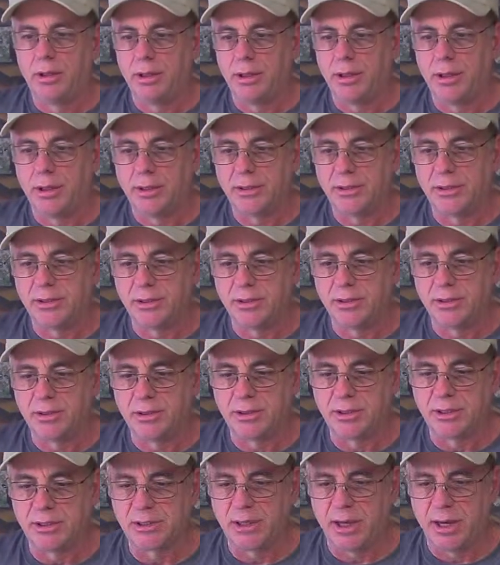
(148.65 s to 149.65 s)
is
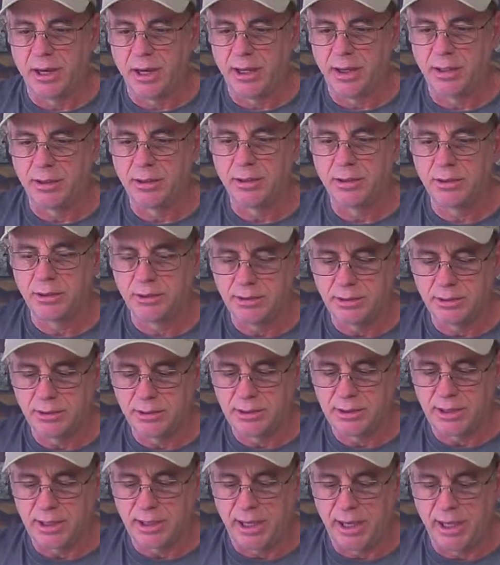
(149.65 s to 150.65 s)
designed
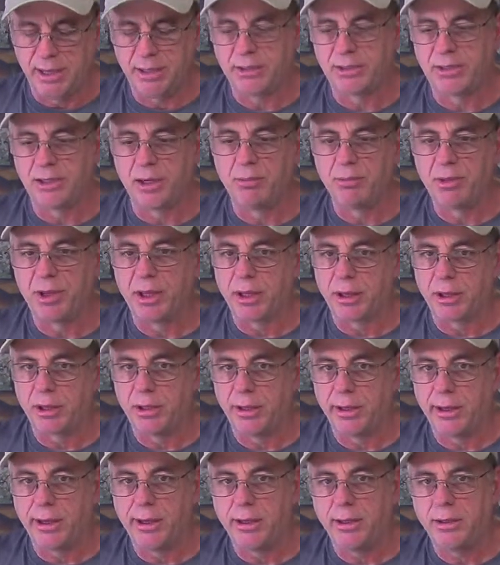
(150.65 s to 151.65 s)
to get something
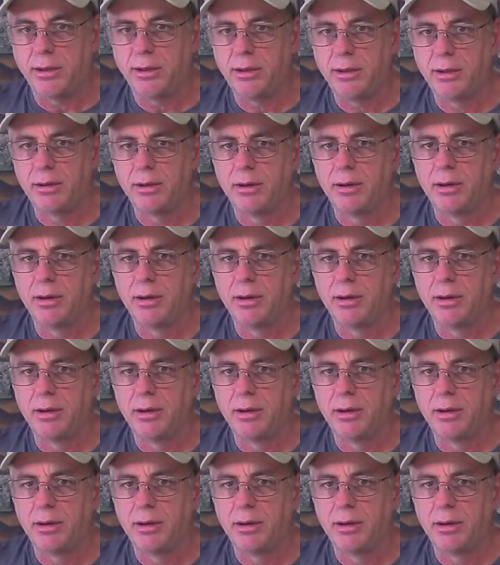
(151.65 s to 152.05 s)
clean